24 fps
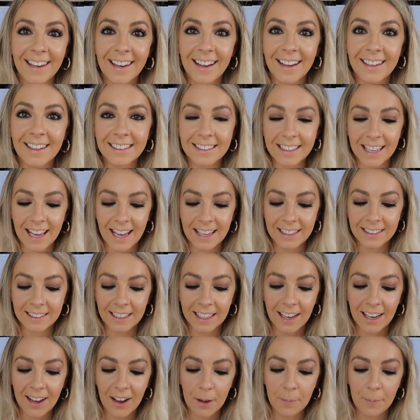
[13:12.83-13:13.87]
last
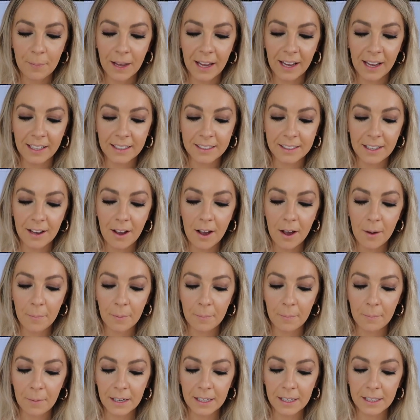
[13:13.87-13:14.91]
candle I picked up
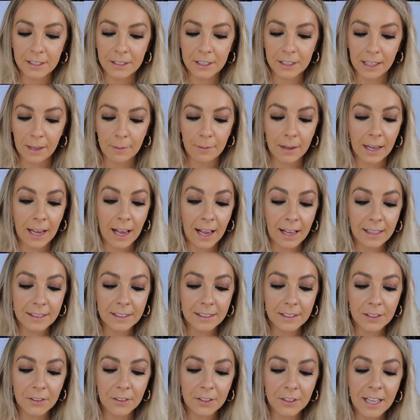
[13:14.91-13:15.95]
and managed to get my
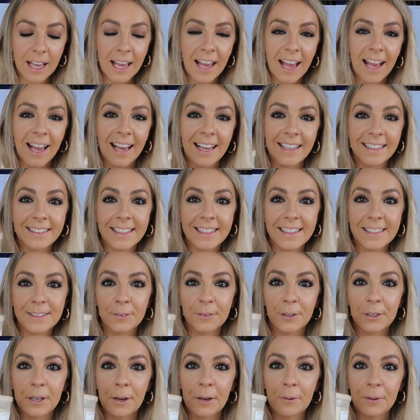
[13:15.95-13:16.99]
hands on is this one,